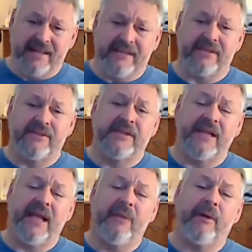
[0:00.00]
to
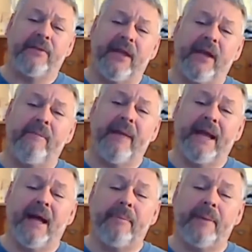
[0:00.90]
see what their
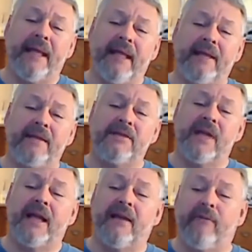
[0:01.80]
makeup is
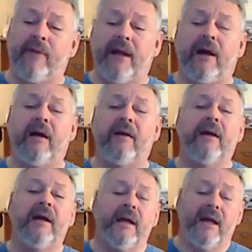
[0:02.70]
and if we
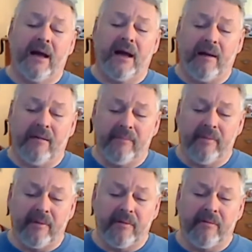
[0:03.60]
are uh,
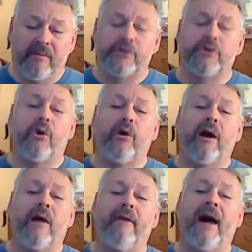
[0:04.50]
sure
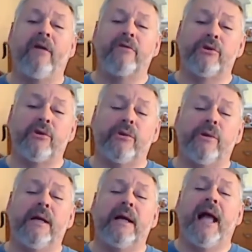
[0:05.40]
of how
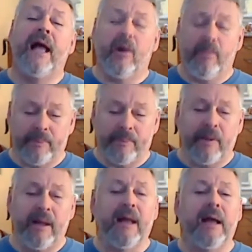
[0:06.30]
to help
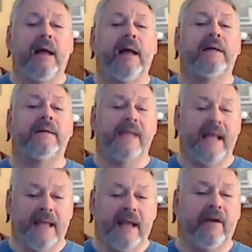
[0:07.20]

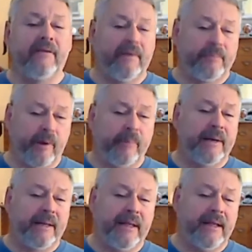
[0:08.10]
take care of it
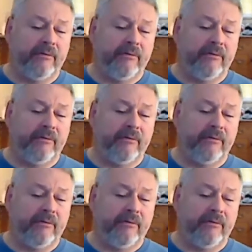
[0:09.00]
permanently,